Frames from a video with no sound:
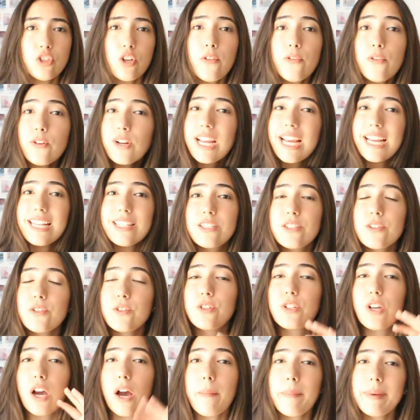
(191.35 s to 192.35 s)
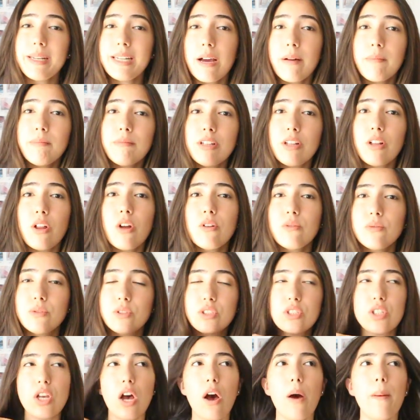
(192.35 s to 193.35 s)
Don't forget to comment down below
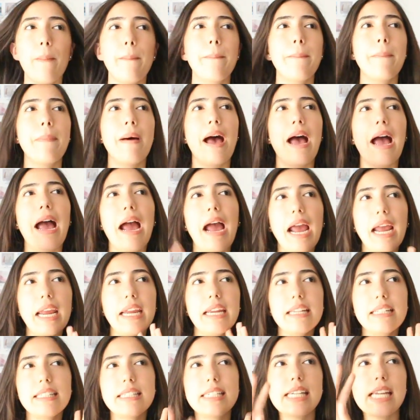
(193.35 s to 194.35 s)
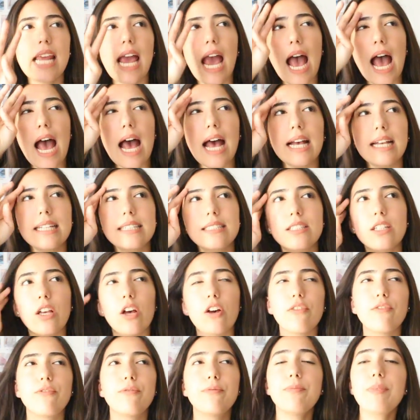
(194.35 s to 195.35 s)
some ideas
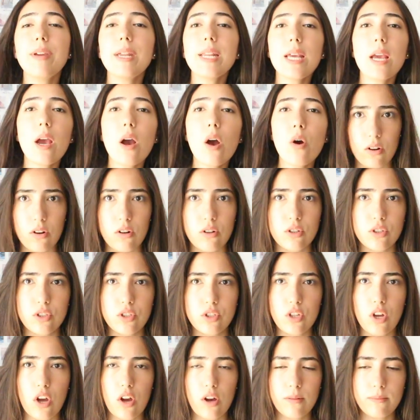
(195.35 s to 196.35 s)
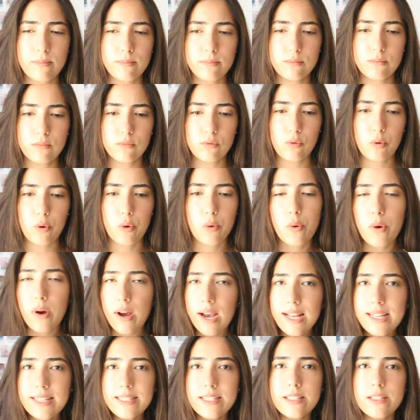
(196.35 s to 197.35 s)
of video or some
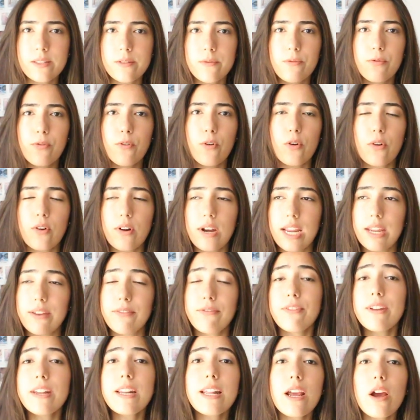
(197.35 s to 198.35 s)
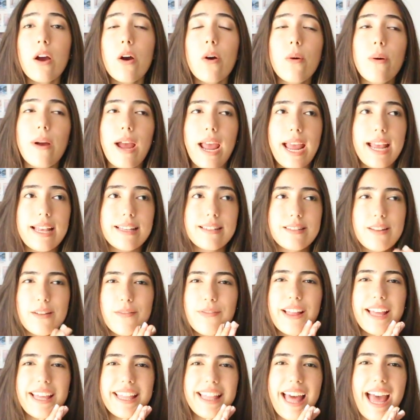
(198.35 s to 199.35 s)
requests for a video and
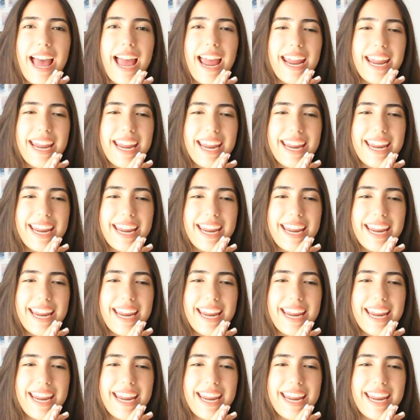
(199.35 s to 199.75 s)
stuff like that.